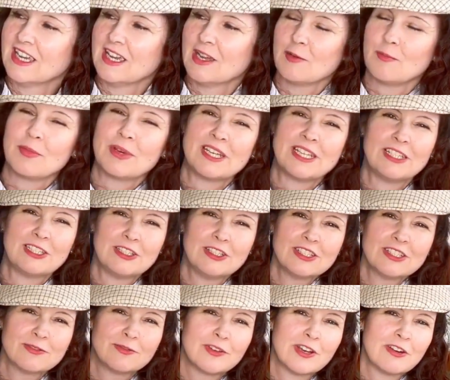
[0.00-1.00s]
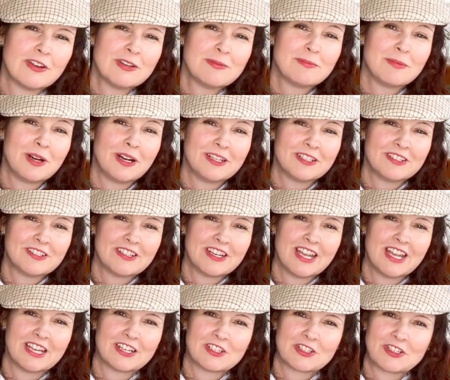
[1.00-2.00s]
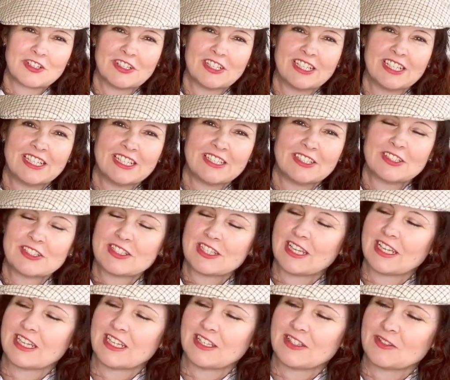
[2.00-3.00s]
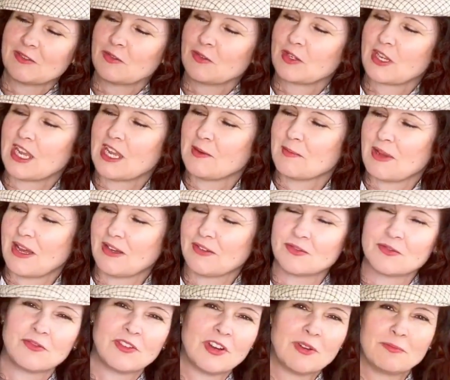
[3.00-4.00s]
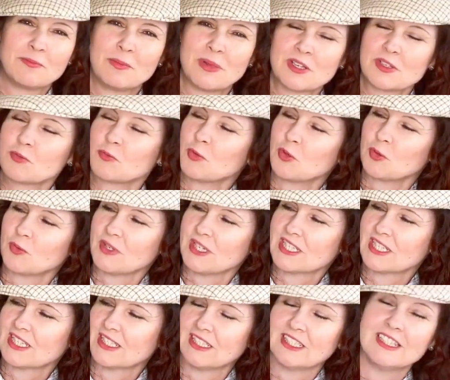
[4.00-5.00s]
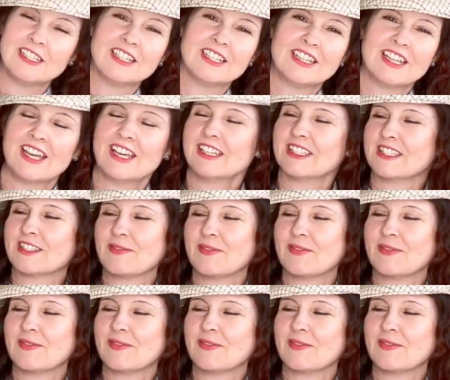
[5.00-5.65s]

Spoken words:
But it looks very modern, actually. It looks like it came out much more recently than that.